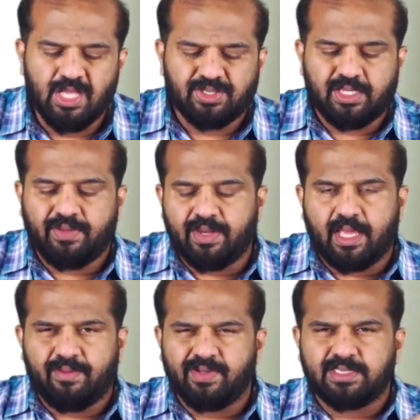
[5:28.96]
So
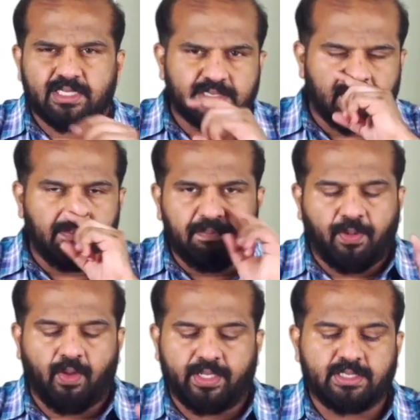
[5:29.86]
I will say some
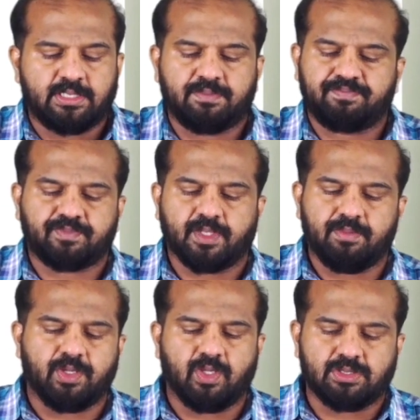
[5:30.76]
points,
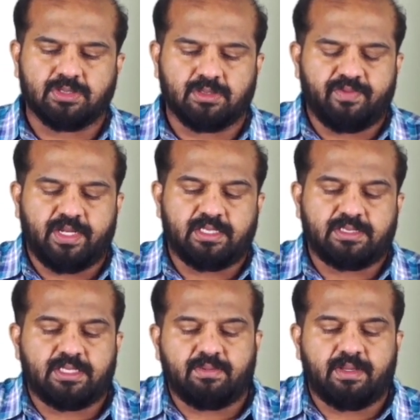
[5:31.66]
because when I
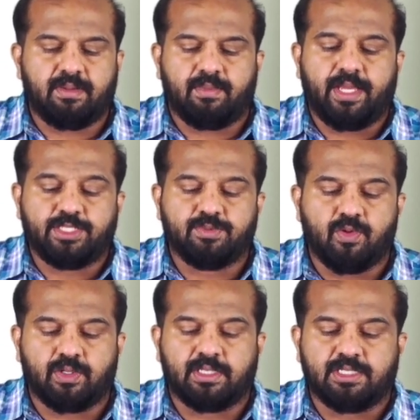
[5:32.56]
say age
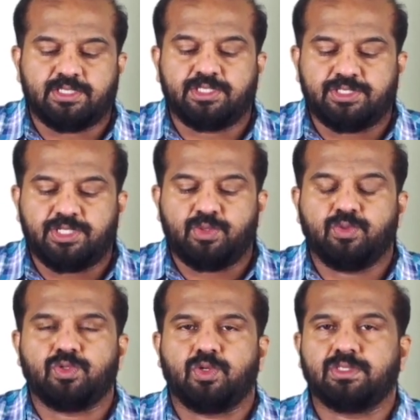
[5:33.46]
more than 60, new
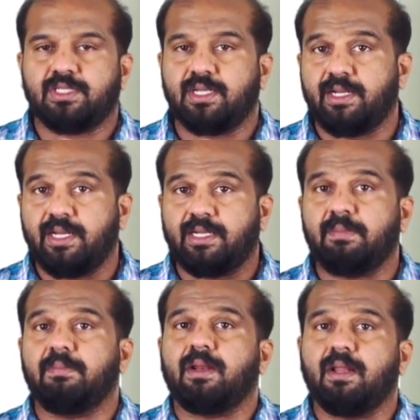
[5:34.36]
onset headache,
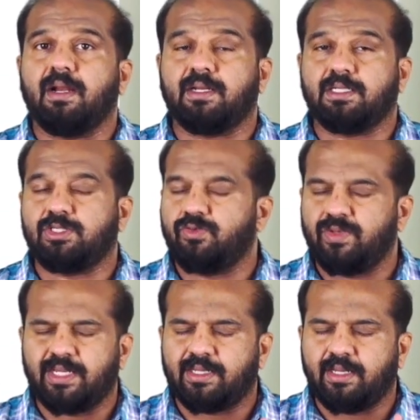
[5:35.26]
temporal arteritis, you will
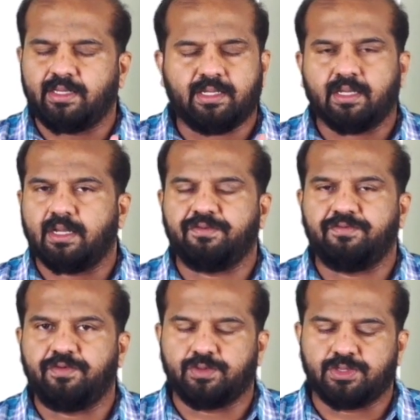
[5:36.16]
get a little
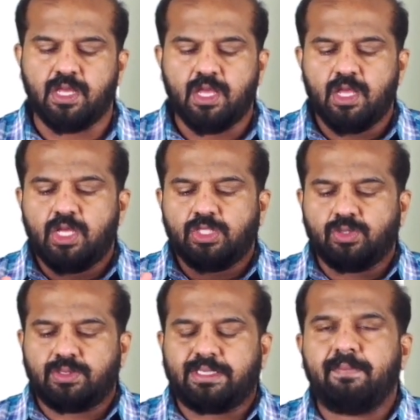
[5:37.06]
confused.
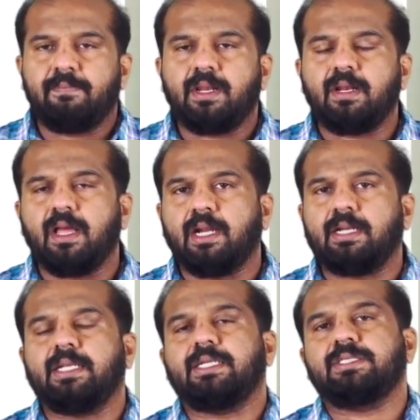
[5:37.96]
So temporal
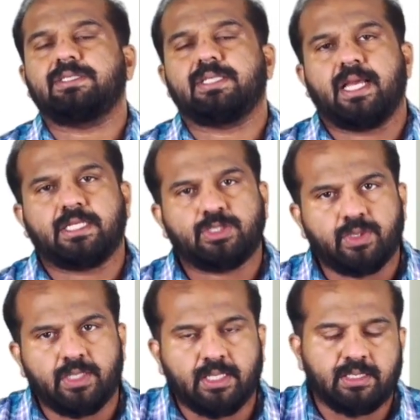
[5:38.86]
arteritis is
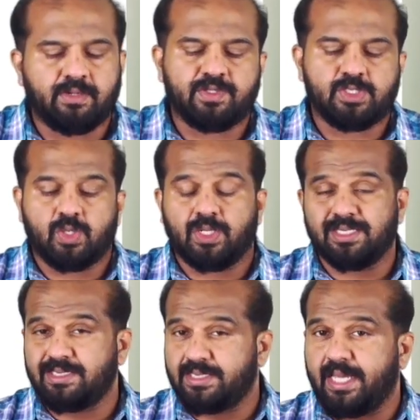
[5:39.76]
actually otherwise known
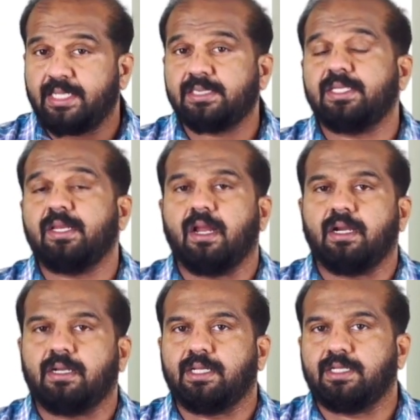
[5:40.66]
as giant cell
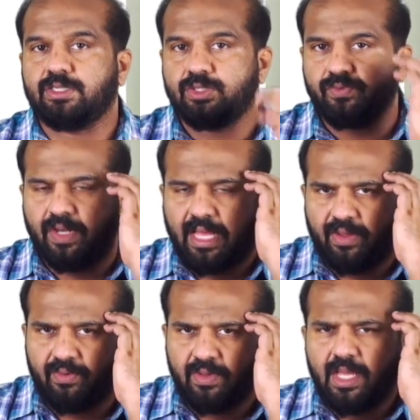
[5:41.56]
arteritis. You will
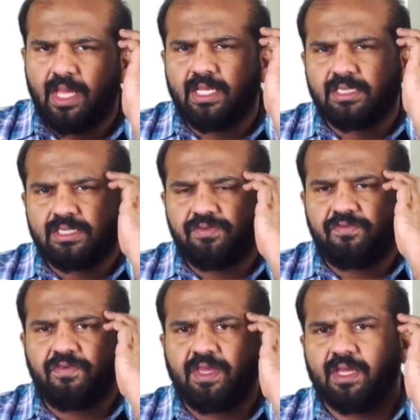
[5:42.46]
have
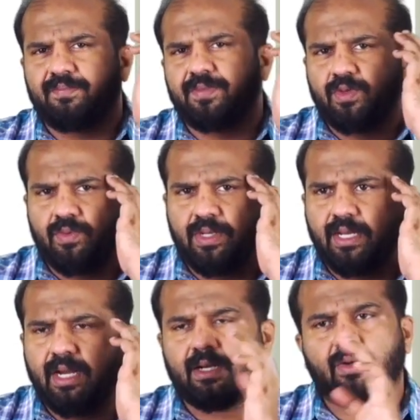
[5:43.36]
severe
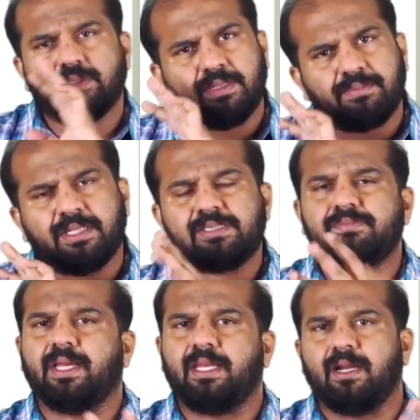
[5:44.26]
unilateral or sometimes
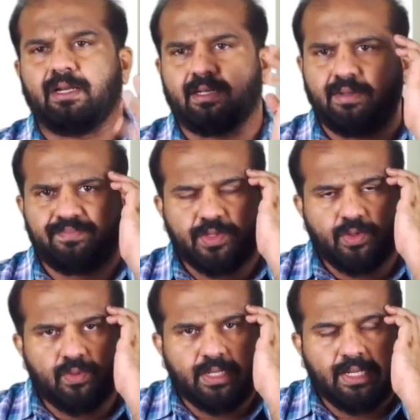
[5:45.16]
bilateral
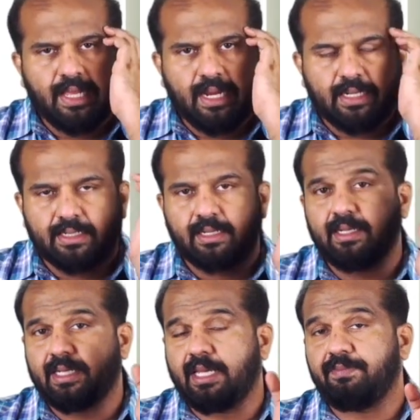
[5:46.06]

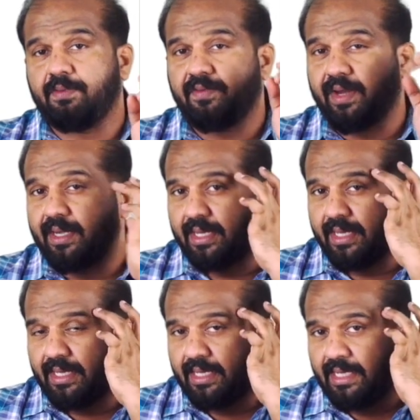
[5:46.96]
unilateral type of
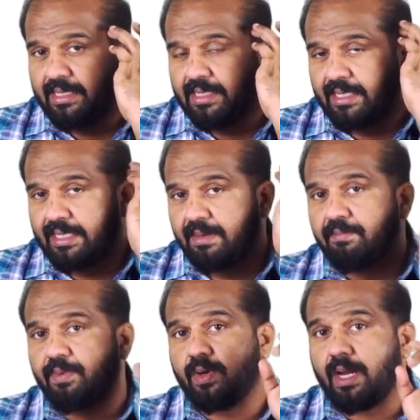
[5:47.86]
headache in the
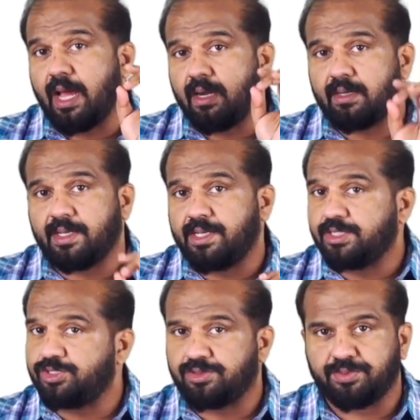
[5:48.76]
temporal artery
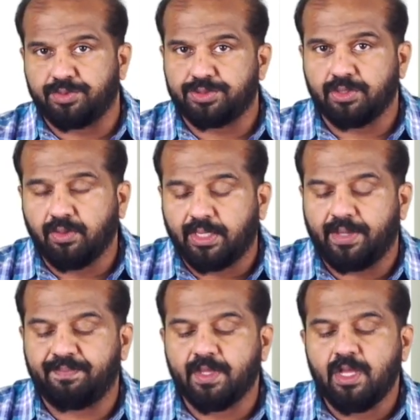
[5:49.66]
distribution.
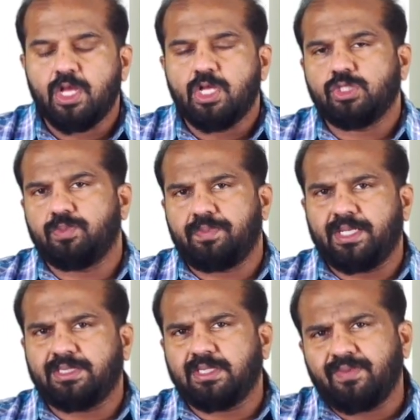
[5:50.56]
Okay, so
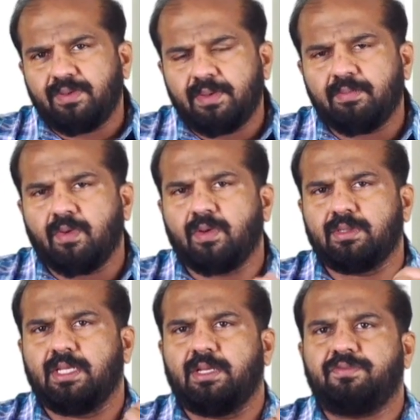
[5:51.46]
patient will be more
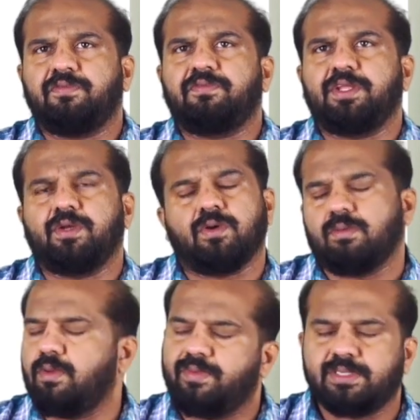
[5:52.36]
than 50,
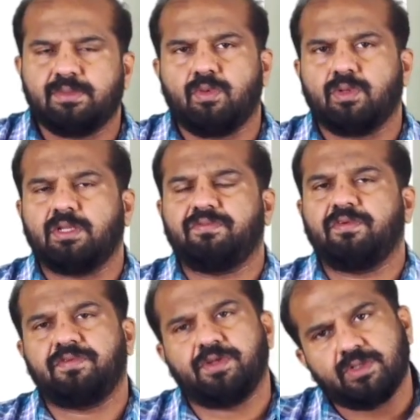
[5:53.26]
or I will say more than
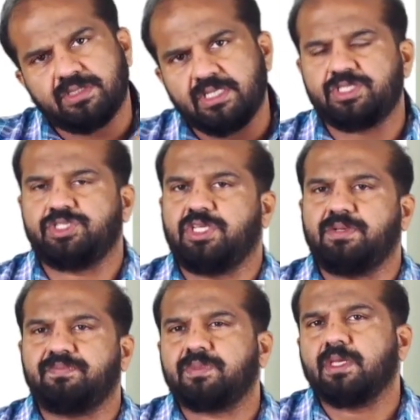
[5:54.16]
50 or
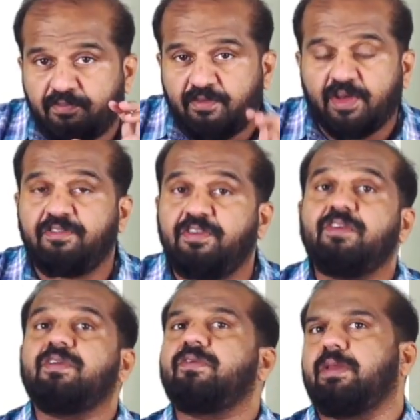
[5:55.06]
60.
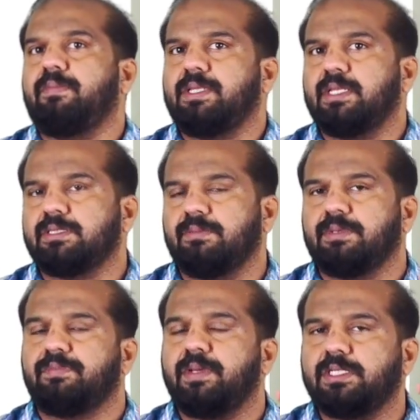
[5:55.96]
Fever will be there
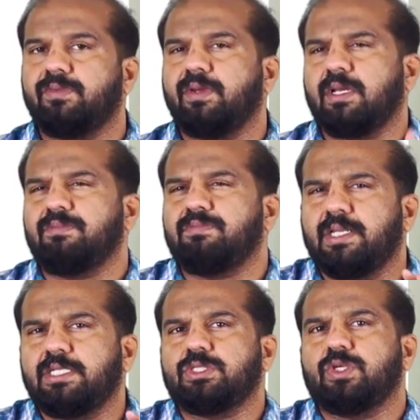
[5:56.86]
sometimes. Patient will
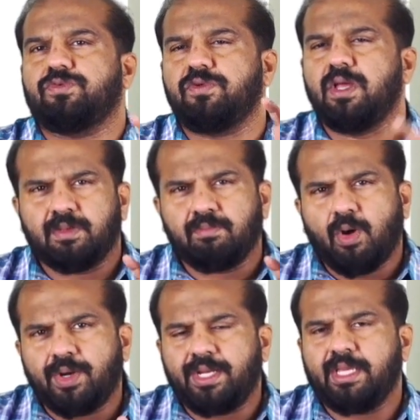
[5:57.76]
complain of
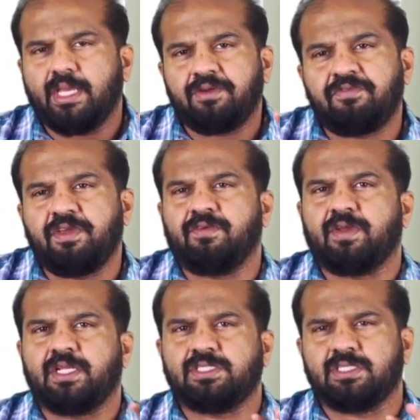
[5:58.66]
body ache,
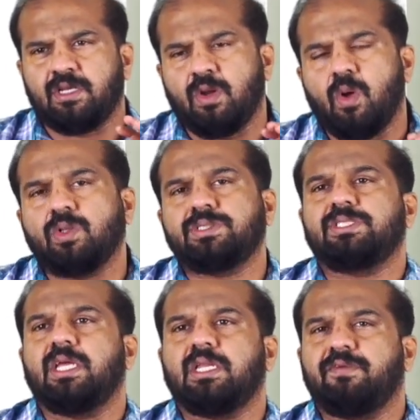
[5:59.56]
fever, etc., long
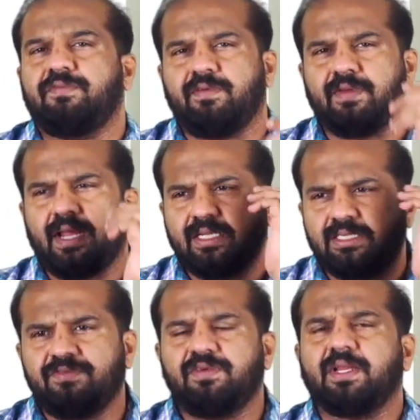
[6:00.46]
standing fever and
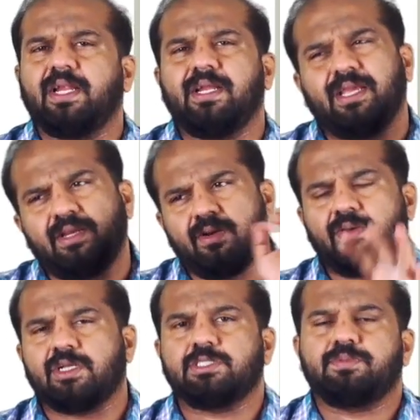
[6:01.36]
severe headache
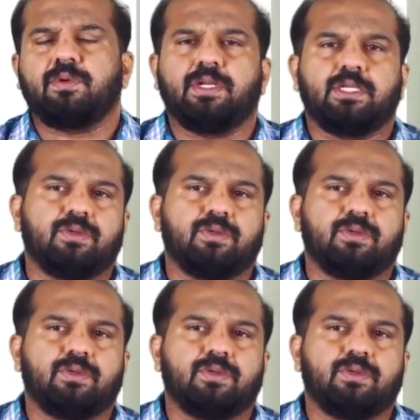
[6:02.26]
not responding